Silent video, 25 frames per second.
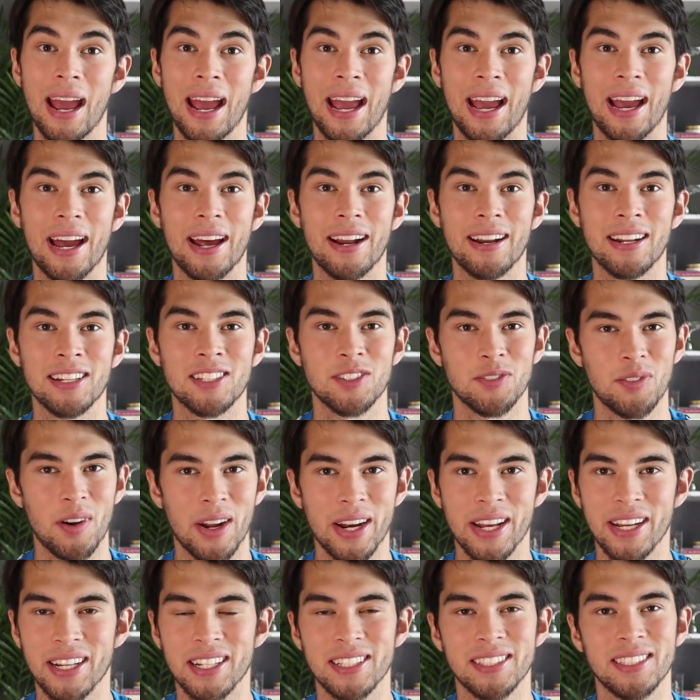And it's
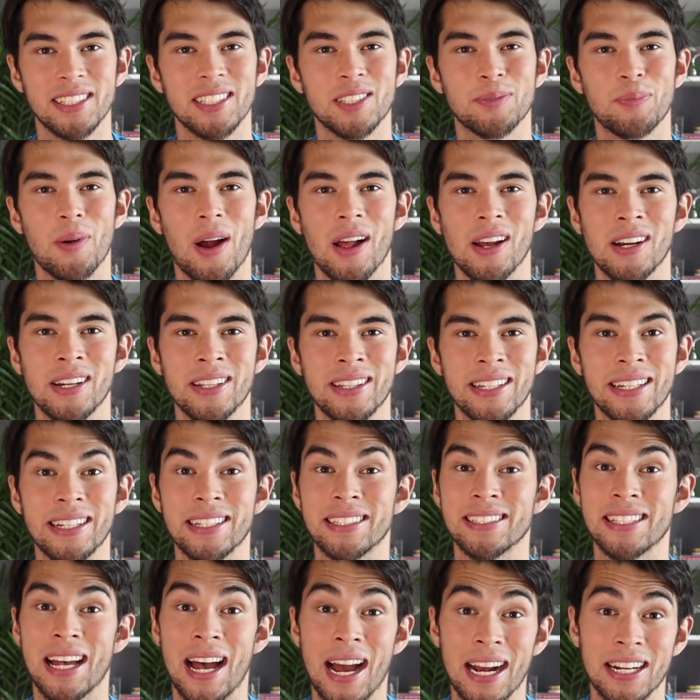funny because he's probably the
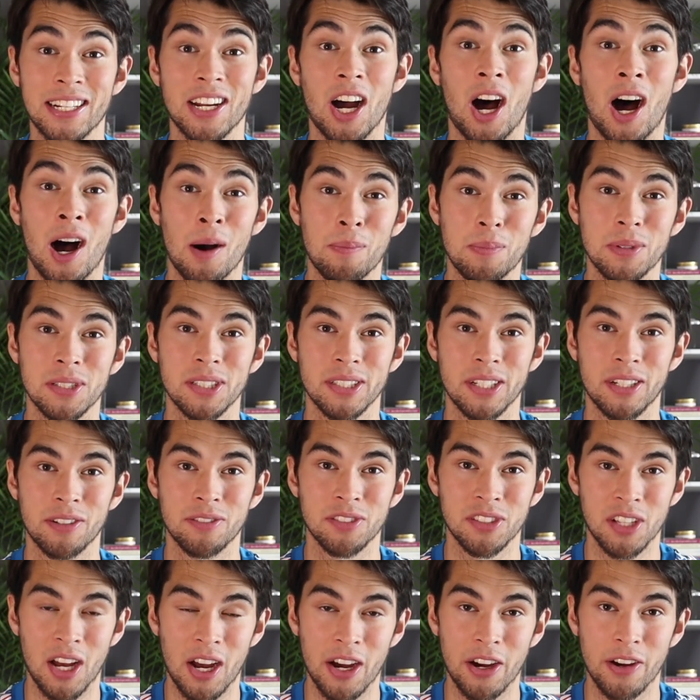exact opposite
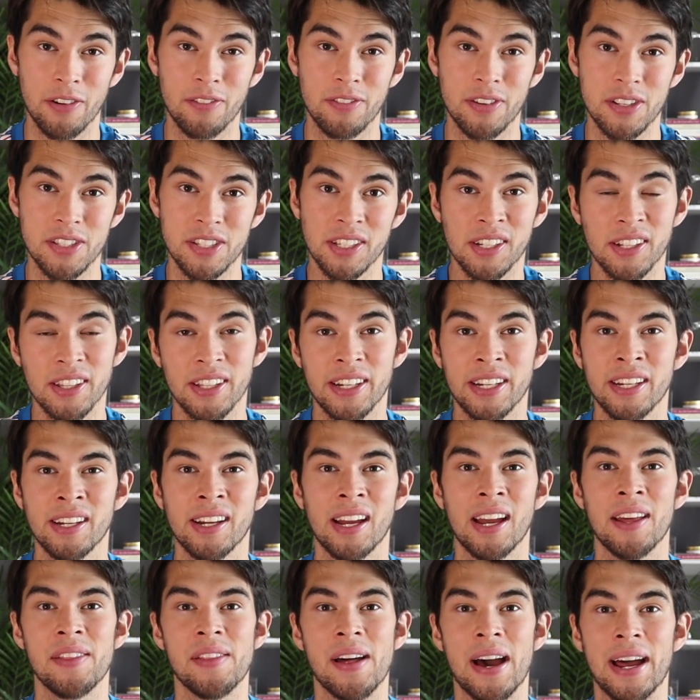of Zion
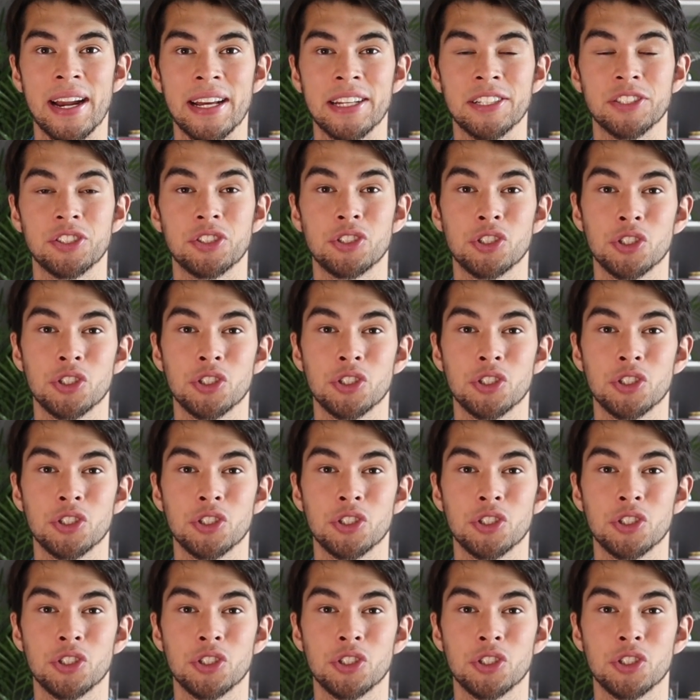physically, and that is